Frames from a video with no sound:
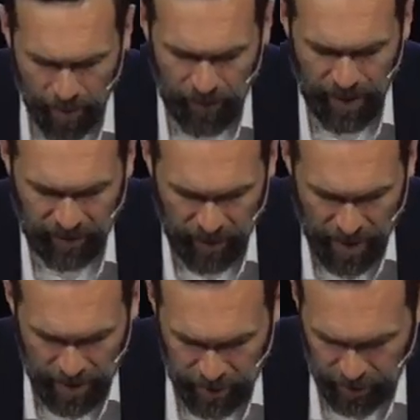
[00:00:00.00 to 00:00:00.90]
of this
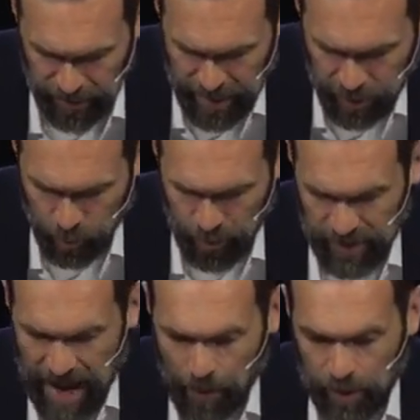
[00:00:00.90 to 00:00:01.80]
to lead
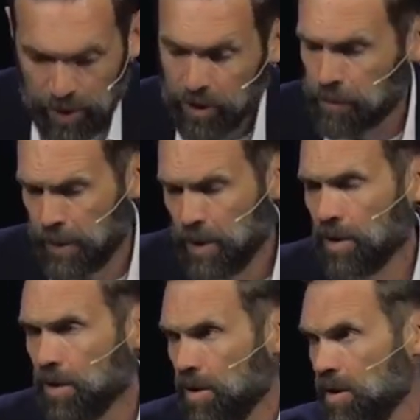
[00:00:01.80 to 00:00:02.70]
towards that which is
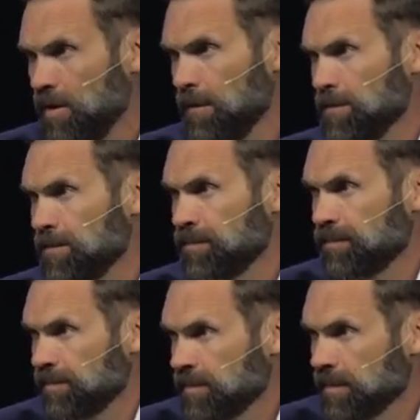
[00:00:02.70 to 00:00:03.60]
pure
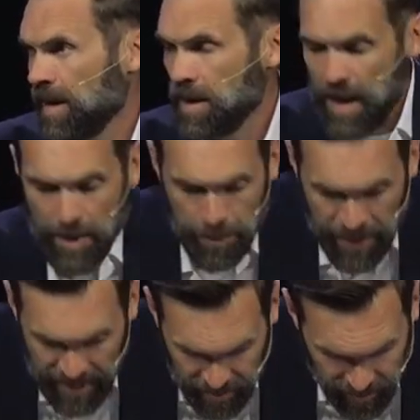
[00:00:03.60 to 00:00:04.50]
and, and
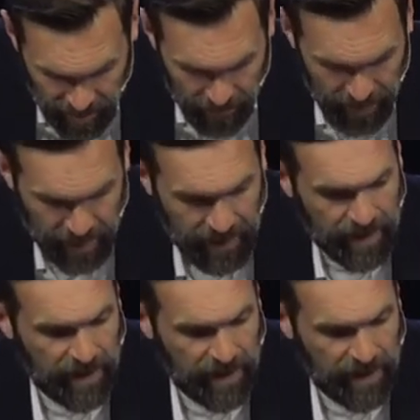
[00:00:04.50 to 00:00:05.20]
peace loving?